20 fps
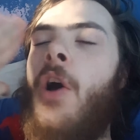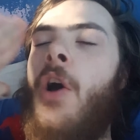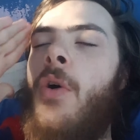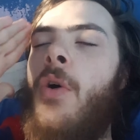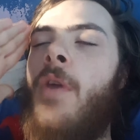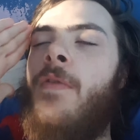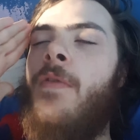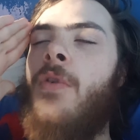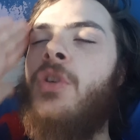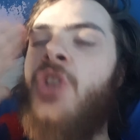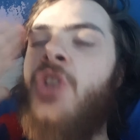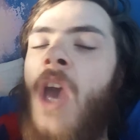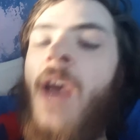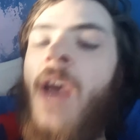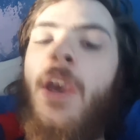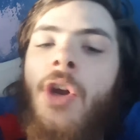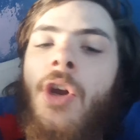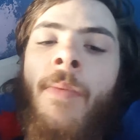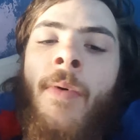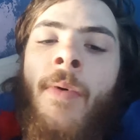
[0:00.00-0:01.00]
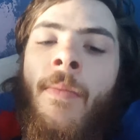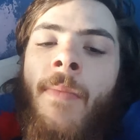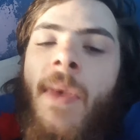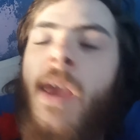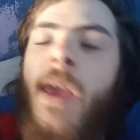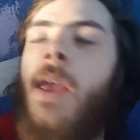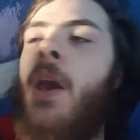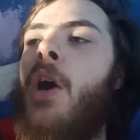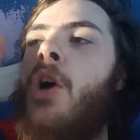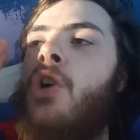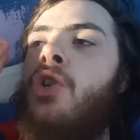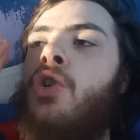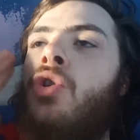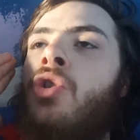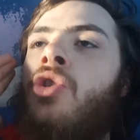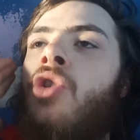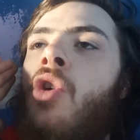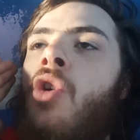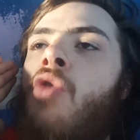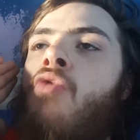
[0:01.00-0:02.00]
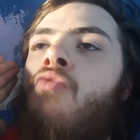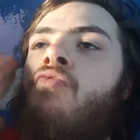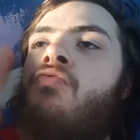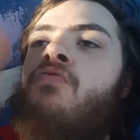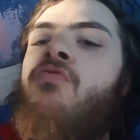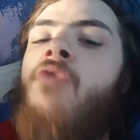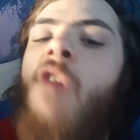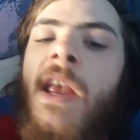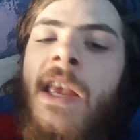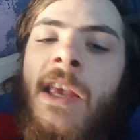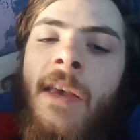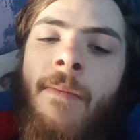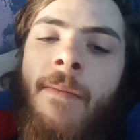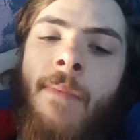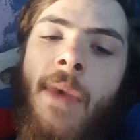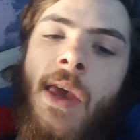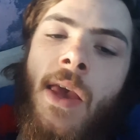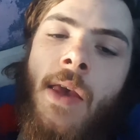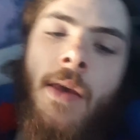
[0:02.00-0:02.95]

or if you're checking up on me, just ring me.